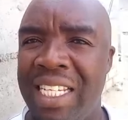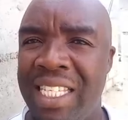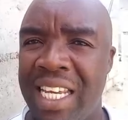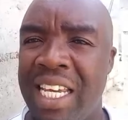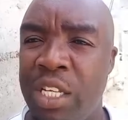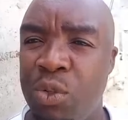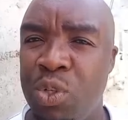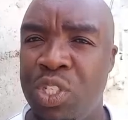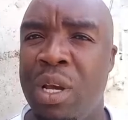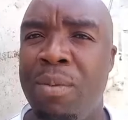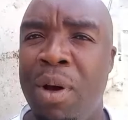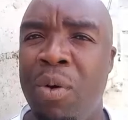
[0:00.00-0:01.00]
Sengezo
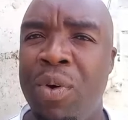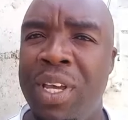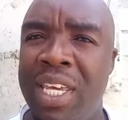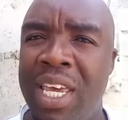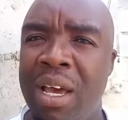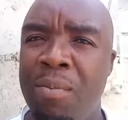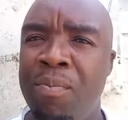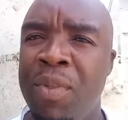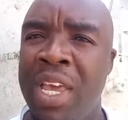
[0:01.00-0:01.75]
Chabang. We came